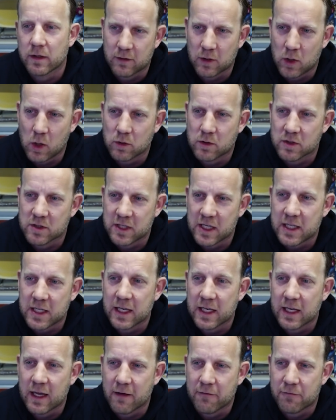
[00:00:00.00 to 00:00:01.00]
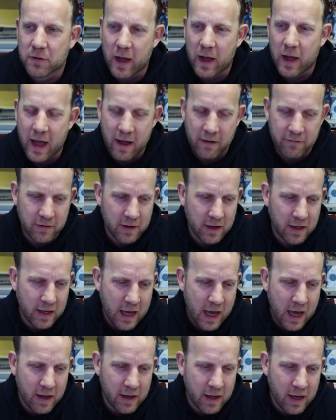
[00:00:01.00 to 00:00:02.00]
to go to Sydney if you have
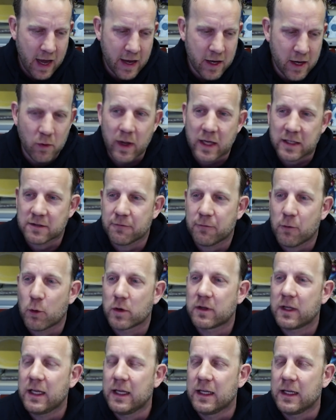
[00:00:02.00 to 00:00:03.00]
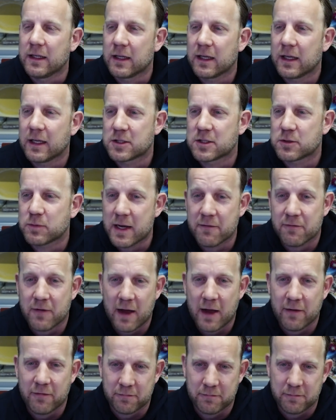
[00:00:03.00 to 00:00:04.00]
iOS 14 is
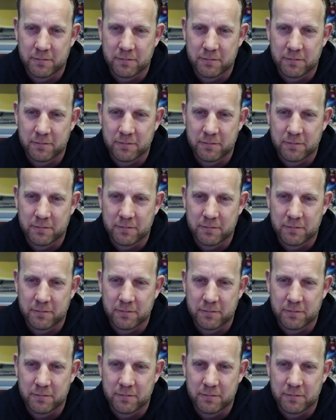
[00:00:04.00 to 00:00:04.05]
25